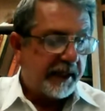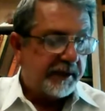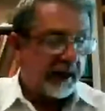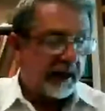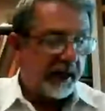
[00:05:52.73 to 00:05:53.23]

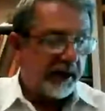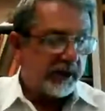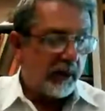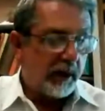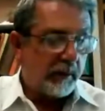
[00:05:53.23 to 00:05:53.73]

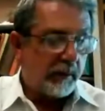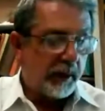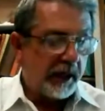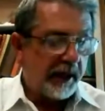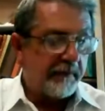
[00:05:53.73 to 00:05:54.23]
declaratory
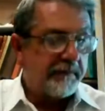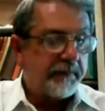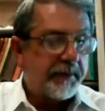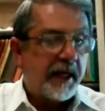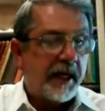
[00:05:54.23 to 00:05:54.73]
relief.
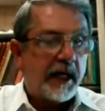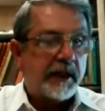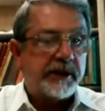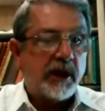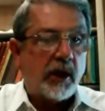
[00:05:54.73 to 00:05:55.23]

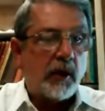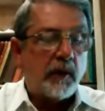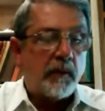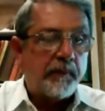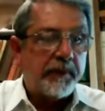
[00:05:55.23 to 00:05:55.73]

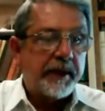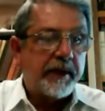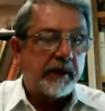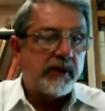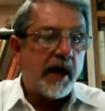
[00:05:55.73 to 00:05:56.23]
So
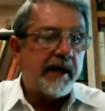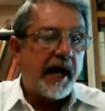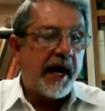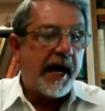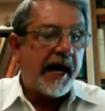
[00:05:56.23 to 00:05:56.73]
they're trying
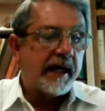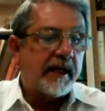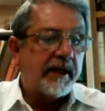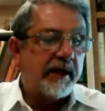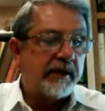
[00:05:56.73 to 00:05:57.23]

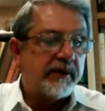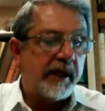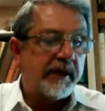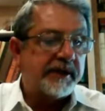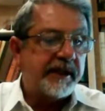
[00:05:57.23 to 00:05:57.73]

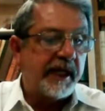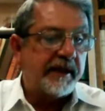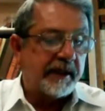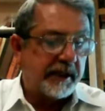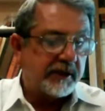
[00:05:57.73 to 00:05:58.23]
to state
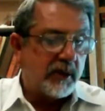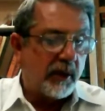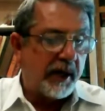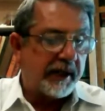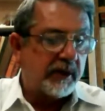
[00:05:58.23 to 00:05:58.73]
that this
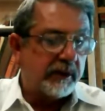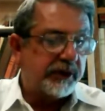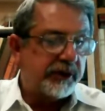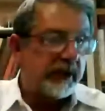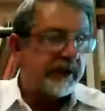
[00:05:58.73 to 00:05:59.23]
court has no
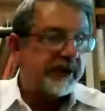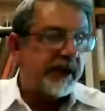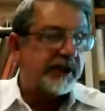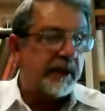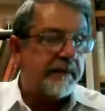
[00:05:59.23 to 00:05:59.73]

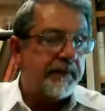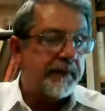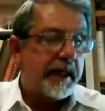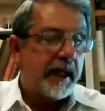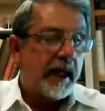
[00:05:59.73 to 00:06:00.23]
jurisdiction
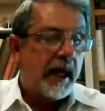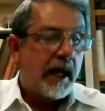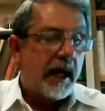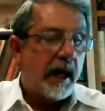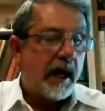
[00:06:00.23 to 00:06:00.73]

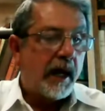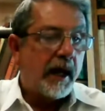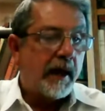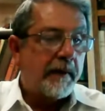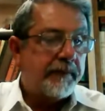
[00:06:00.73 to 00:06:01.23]

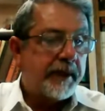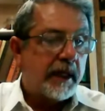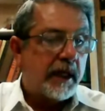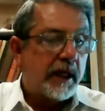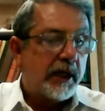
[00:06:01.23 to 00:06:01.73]
to
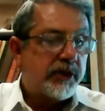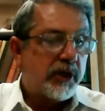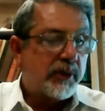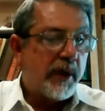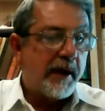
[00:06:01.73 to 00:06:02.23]

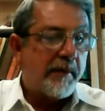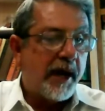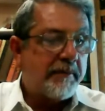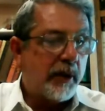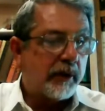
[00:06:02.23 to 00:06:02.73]
grant
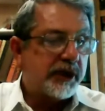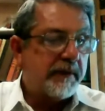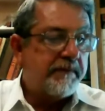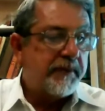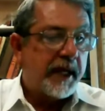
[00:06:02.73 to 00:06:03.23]
my
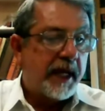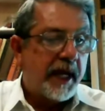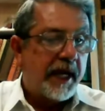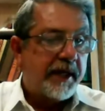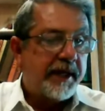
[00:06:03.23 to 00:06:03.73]
motion,
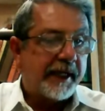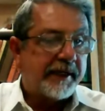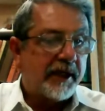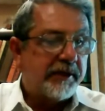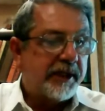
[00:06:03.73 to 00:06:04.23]
that
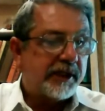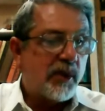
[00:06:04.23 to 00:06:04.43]
this